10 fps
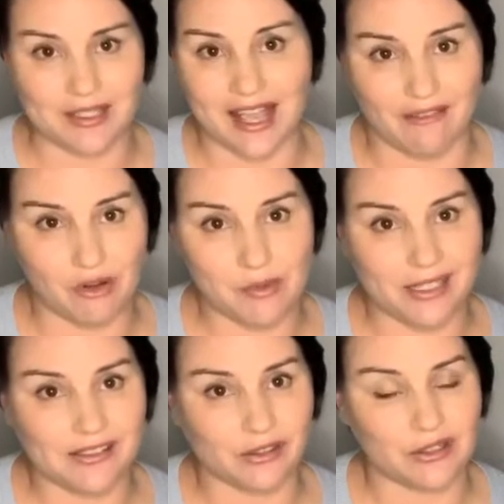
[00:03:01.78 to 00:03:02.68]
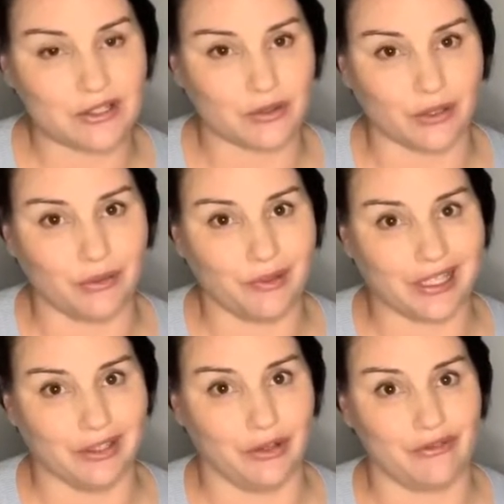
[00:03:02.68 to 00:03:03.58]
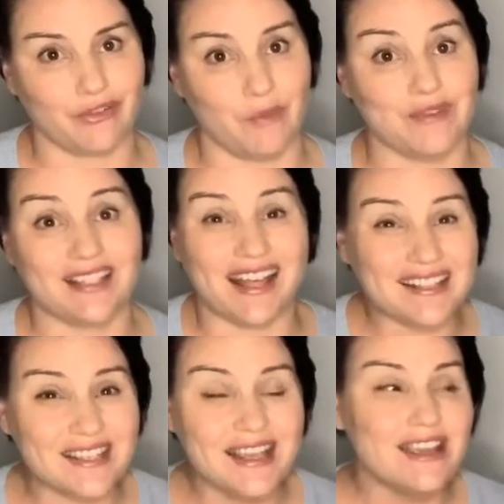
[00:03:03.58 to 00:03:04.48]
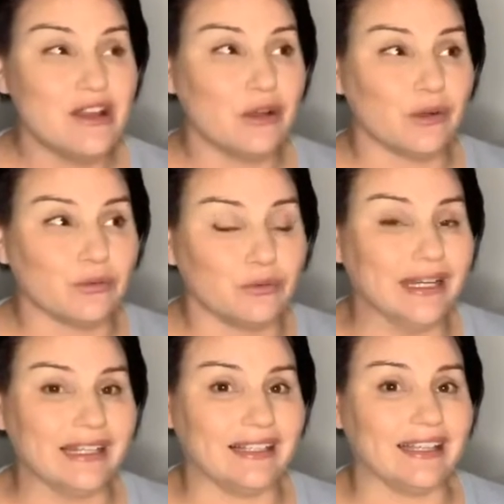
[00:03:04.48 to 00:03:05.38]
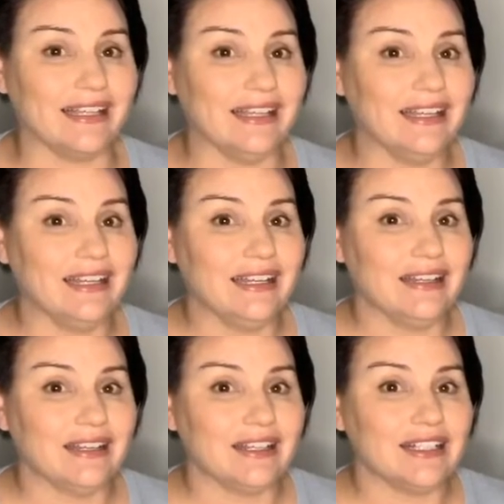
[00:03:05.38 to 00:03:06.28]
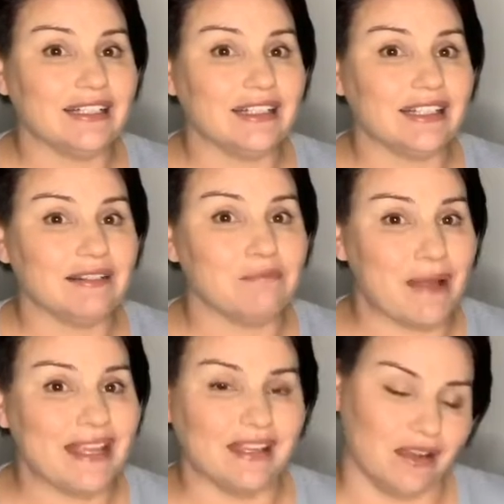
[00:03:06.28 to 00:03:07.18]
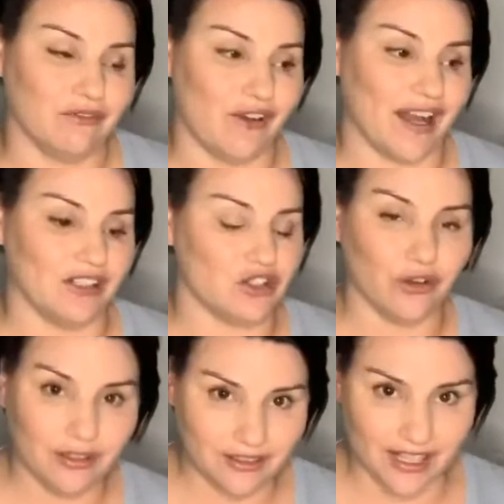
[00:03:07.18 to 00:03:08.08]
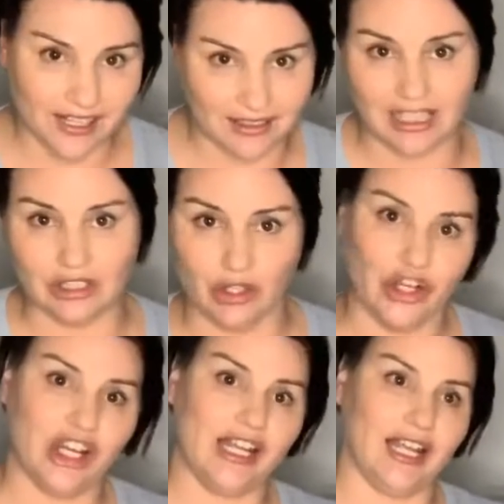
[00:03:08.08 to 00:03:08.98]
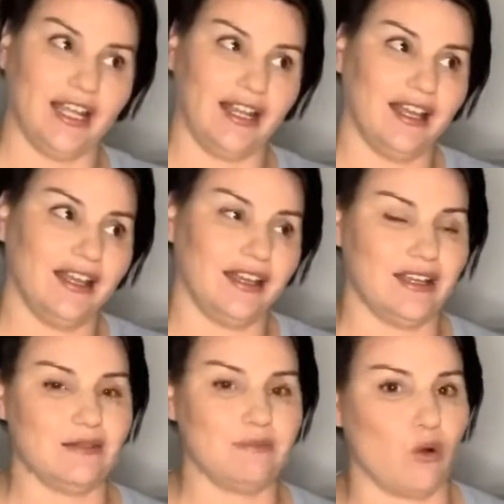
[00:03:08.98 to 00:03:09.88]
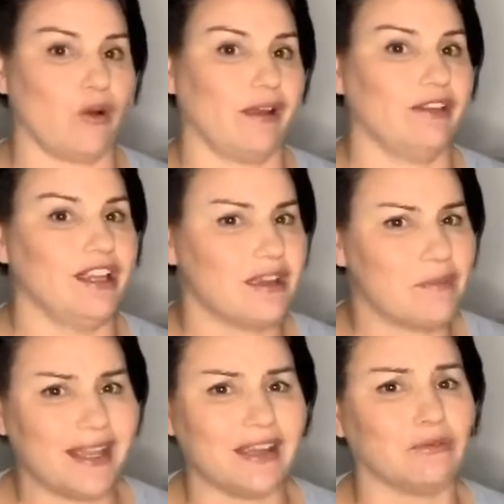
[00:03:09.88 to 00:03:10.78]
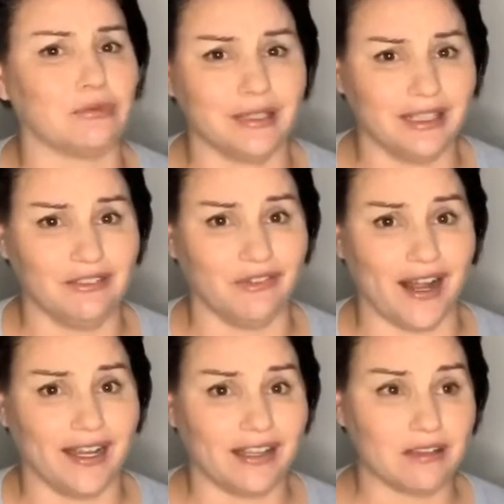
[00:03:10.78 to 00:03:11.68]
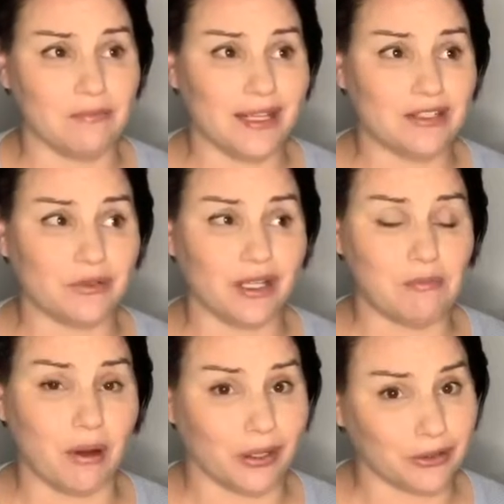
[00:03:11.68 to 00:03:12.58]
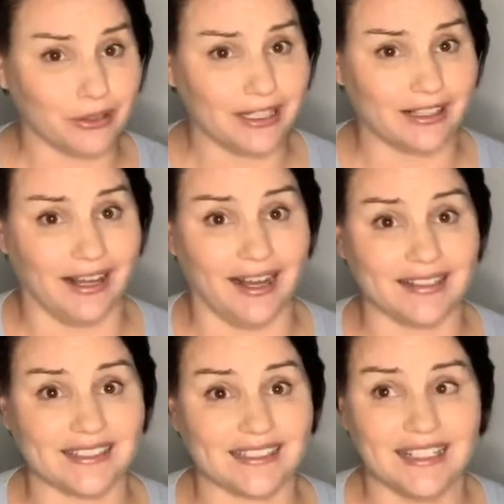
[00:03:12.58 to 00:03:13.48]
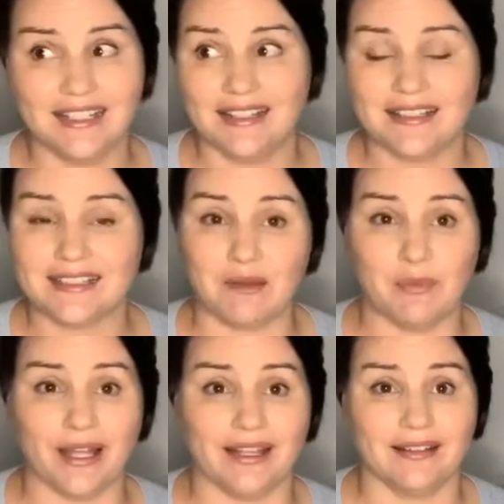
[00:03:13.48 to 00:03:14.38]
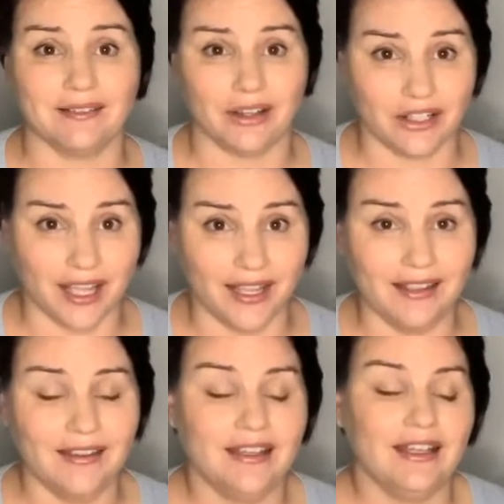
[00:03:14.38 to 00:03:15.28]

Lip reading: because everybody's got a story we can learn from. So that's really making it fun. Don't think that learning is boring. You can make it really fun. It can be doing a pottery class somewhere, okay?